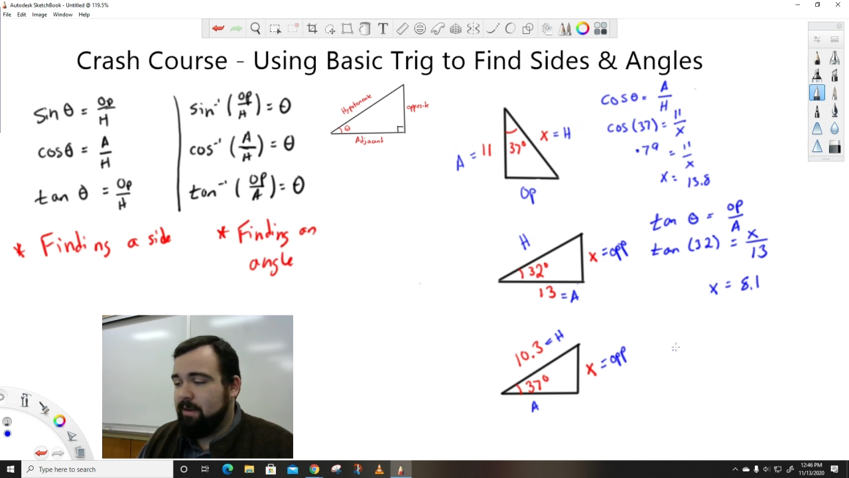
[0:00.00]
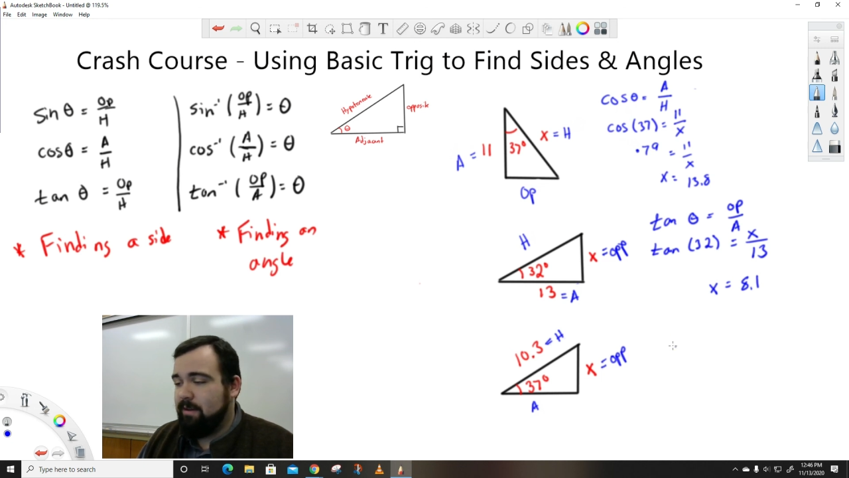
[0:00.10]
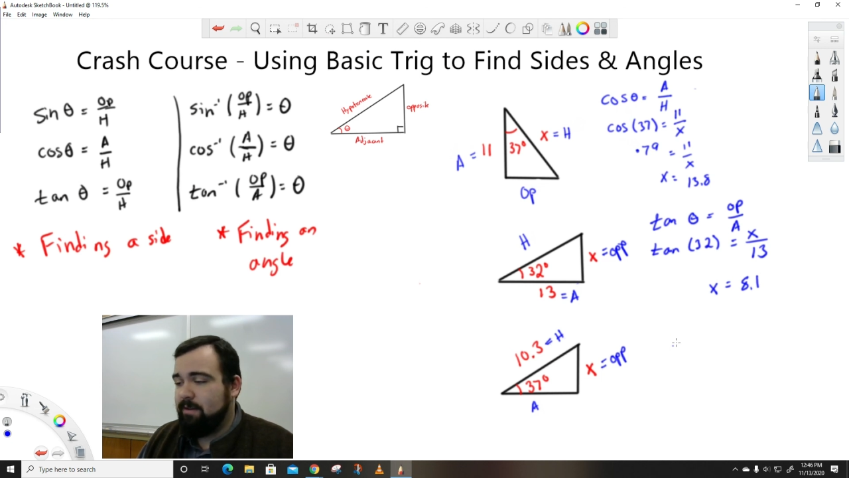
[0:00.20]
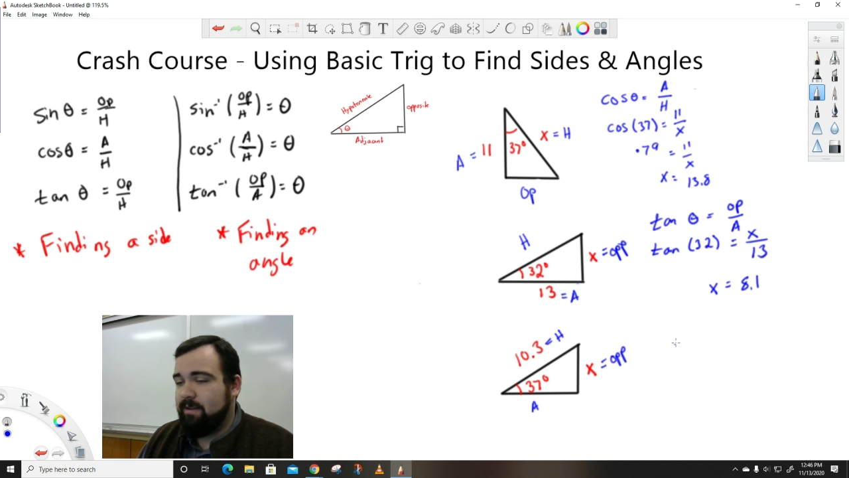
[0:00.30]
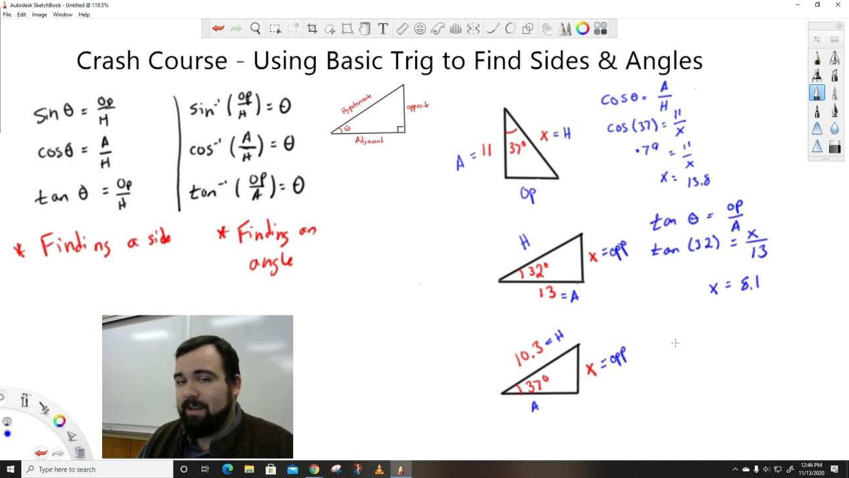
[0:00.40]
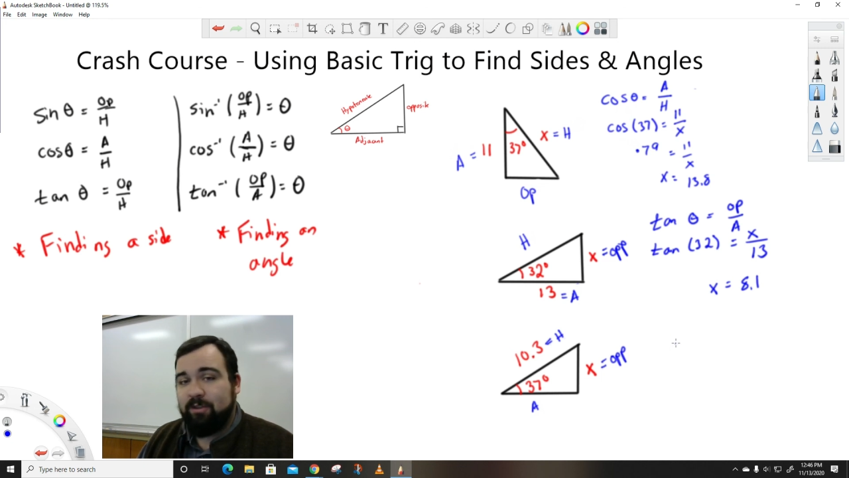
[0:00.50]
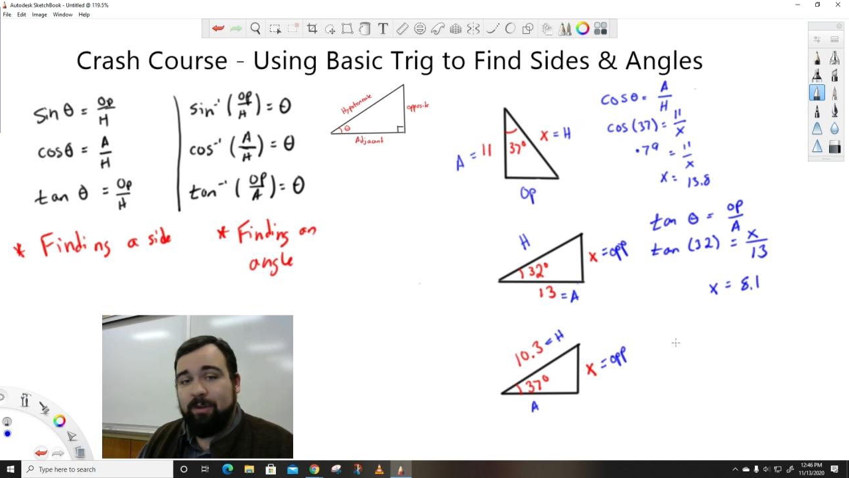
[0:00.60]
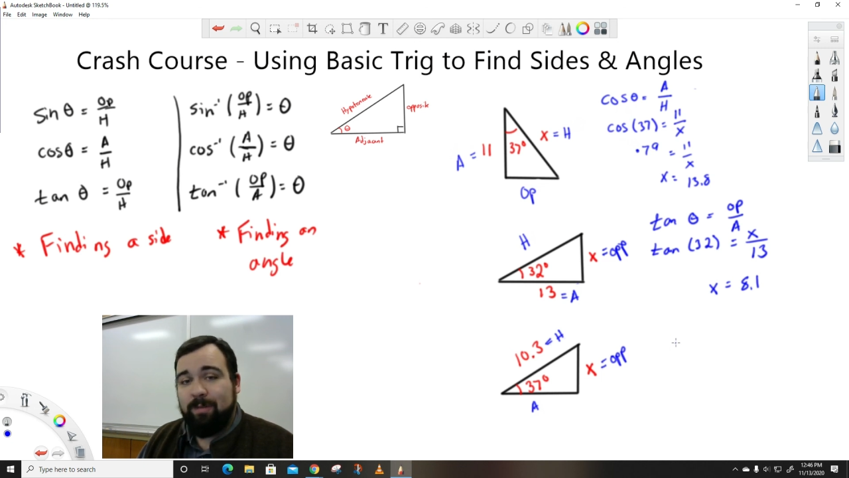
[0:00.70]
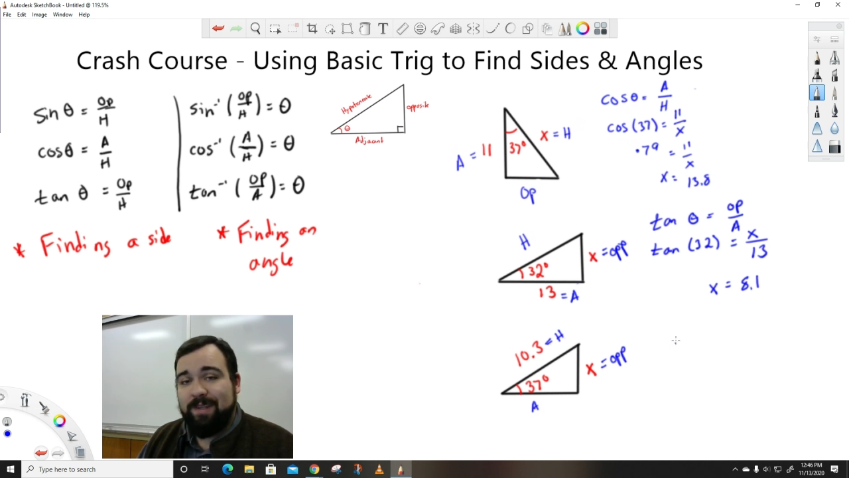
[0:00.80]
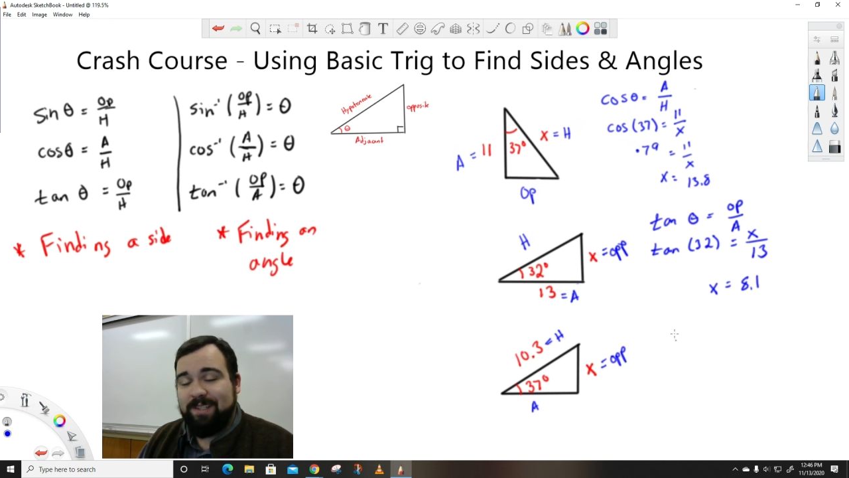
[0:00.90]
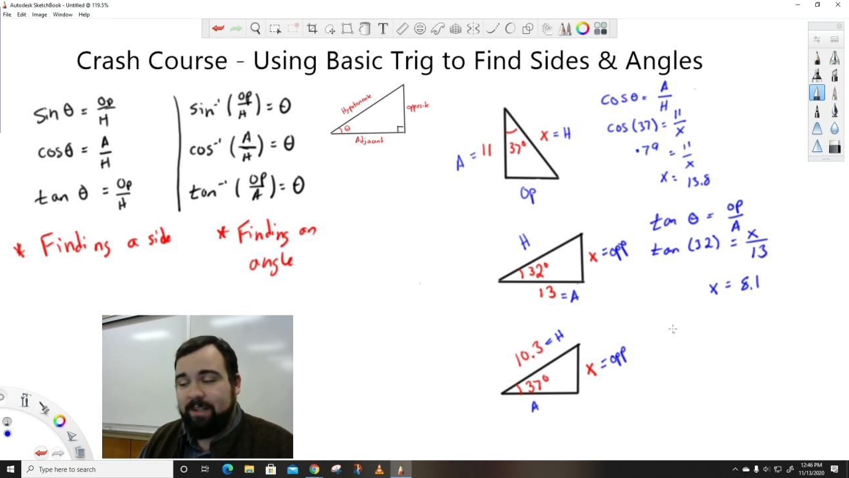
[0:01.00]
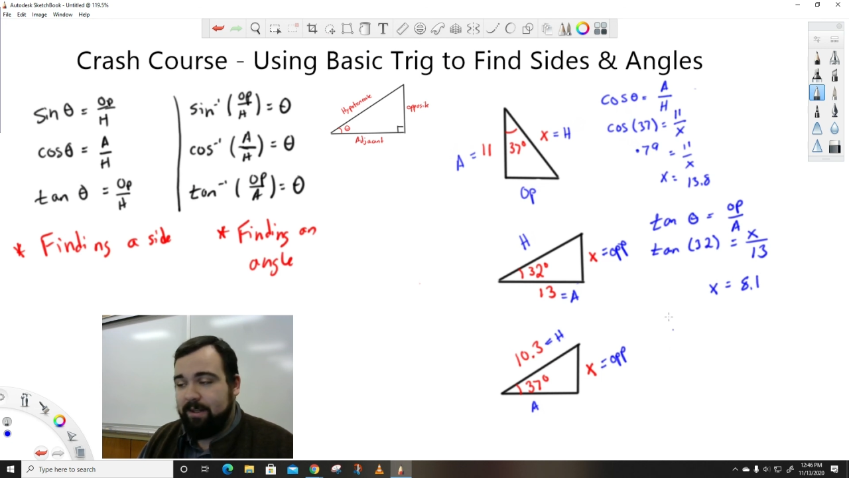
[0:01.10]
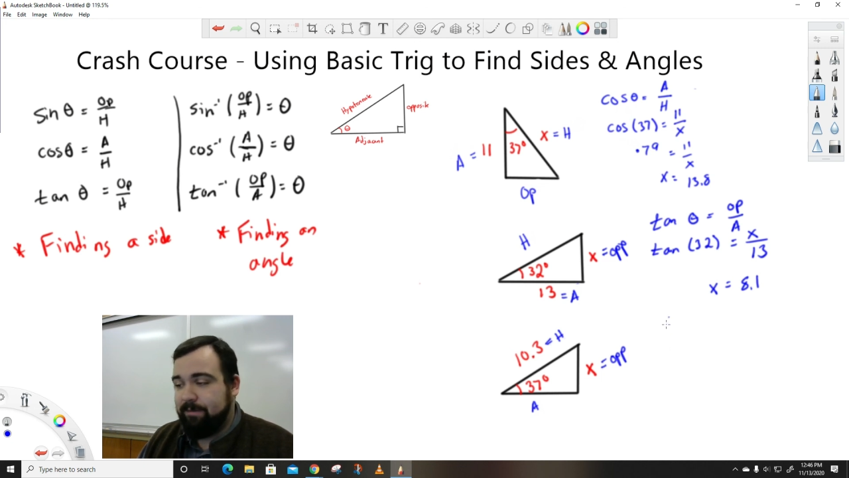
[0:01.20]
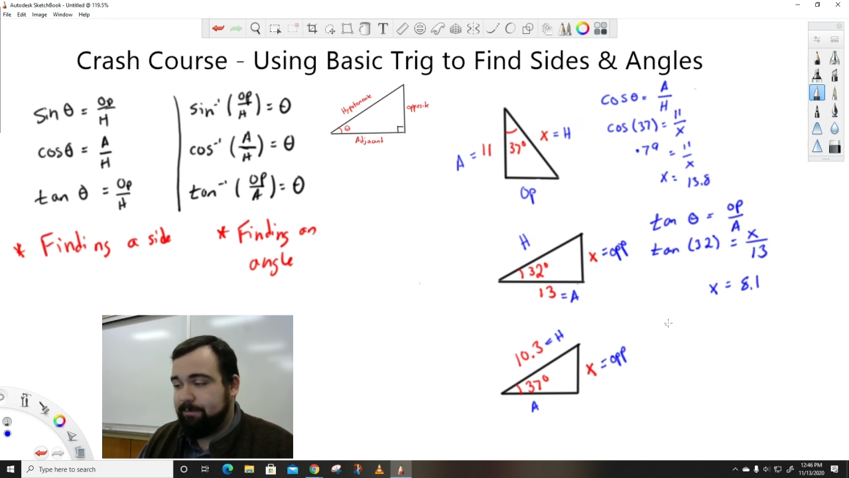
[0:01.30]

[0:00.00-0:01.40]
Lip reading: So that's going to be sine.